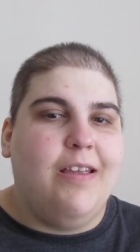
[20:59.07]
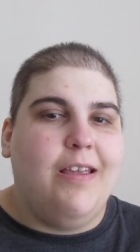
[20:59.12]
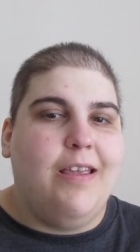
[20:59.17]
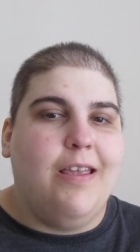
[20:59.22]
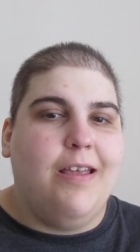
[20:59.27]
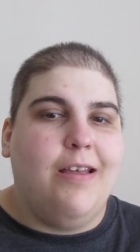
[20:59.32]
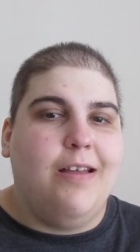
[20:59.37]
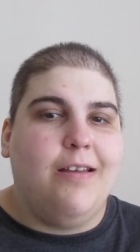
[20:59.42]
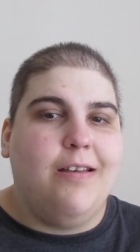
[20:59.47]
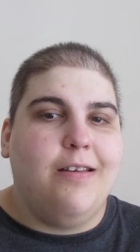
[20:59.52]

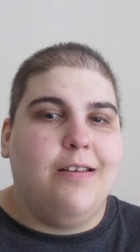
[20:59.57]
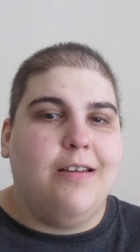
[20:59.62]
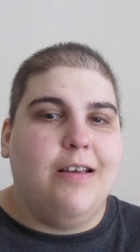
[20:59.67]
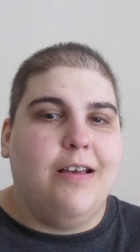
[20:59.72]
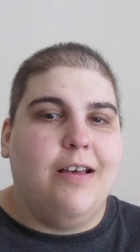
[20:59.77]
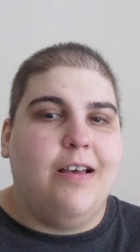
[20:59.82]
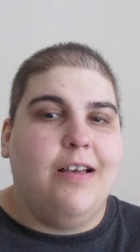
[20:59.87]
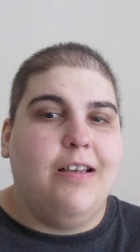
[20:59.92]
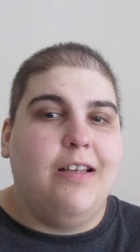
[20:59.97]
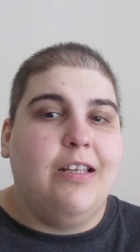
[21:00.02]
And
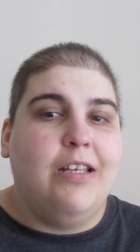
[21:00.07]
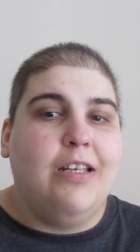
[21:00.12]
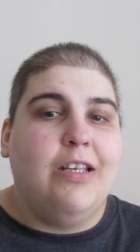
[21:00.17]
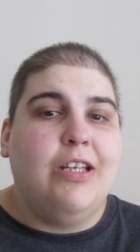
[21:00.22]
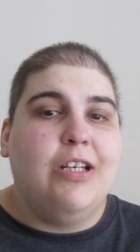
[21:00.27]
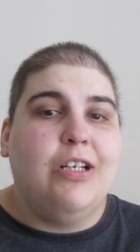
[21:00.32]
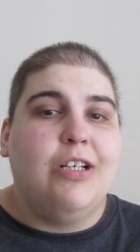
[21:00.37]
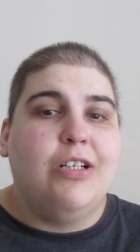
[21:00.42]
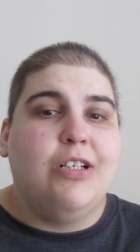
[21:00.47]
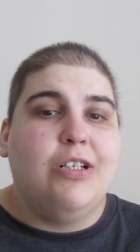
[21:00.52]
uh,
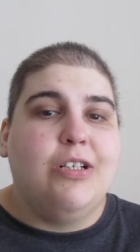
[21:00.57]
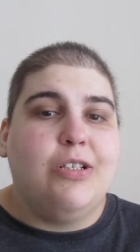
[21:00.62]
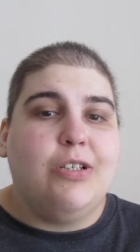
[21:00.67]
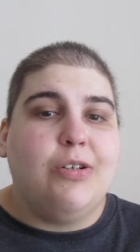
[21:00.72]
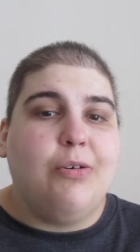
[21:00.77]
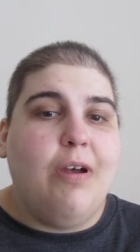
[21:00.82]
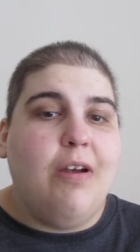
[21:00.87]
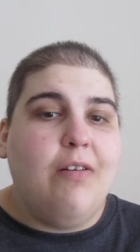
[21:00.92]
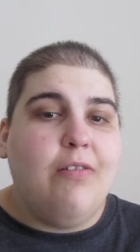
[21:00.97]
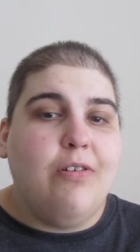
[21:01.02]

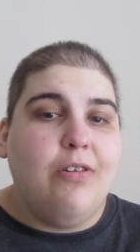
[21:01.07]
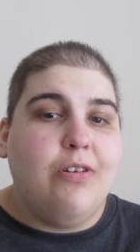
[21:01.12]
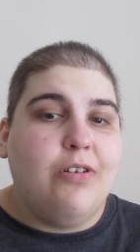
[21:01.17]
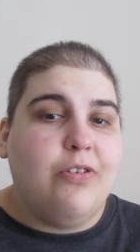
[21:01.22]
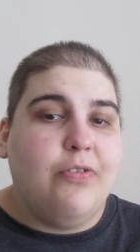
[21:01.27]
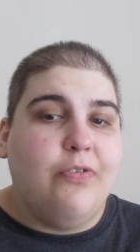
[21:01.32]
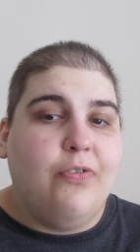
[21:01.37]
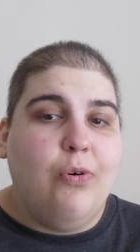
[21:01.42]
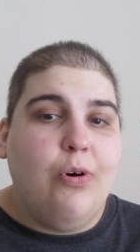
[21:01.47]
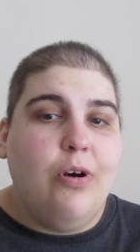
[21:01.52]
so after the
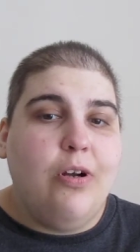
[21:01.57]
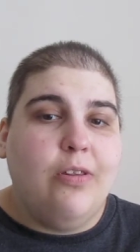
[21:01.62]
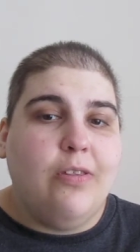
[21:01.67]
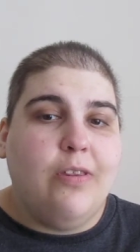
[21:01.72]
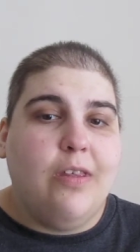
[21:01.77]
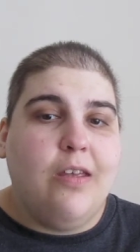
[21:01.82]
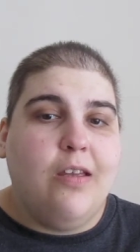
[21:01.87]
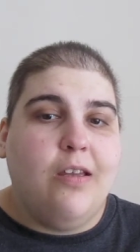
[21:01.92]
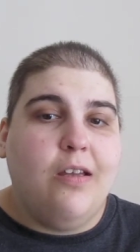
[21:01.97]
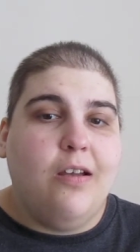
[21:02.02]
Sephora
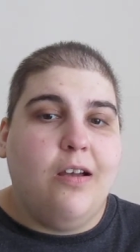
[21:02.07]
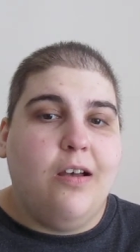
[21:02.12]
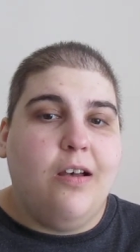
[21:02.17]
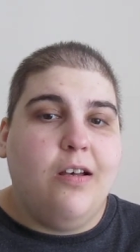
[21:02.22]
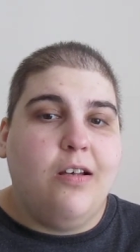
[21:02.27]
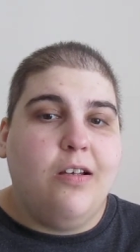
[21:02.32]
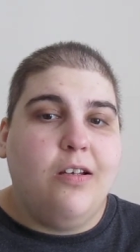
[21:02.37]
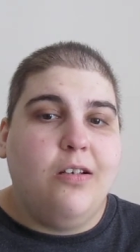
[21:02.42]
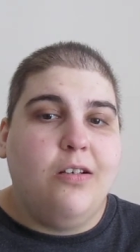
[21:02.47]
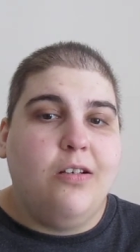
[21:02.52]
thing,
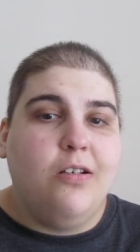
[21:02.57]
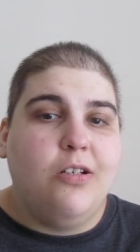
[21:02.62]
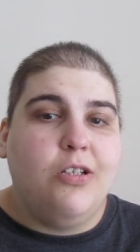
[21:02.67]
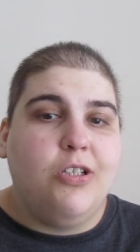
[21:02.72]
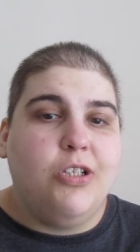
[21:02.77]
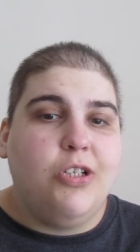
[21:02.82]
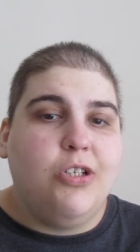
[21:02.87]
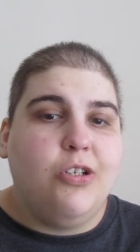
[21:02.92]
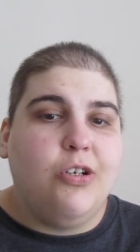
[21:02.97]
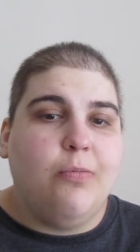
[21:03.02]
uh,
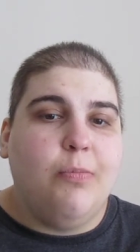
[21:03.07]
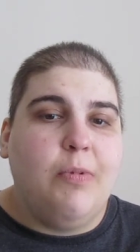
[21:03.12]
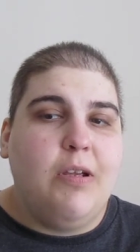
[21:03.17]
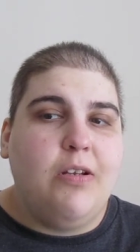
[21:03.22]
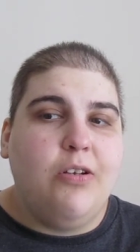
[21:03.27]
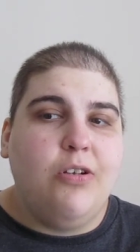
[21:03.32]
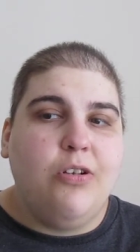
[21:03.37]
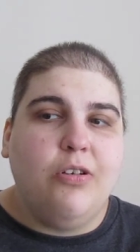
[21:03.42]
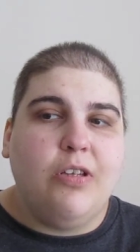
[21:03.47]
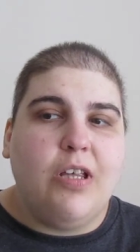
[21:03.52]
she took me
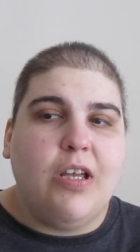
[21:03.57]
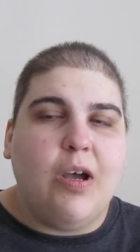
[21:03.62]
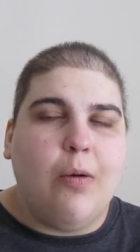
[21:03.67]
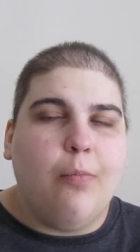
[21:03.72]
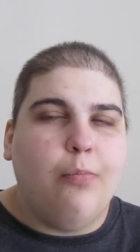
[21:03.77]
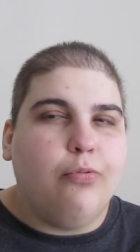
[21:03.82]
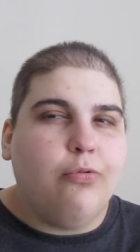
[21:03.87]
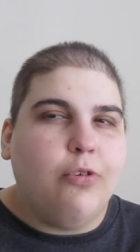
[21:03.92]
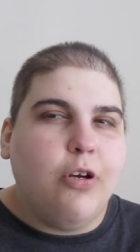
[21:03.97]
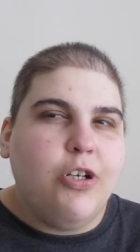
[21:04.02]
to like a
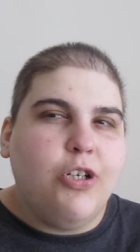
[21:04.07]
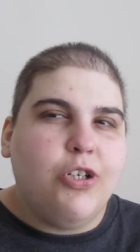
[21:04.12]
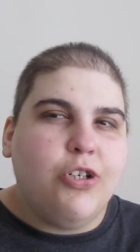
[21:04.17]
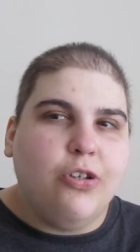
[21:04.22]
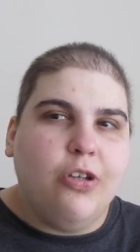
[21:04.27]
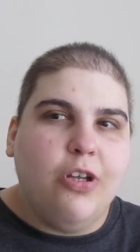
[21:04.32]
brunch,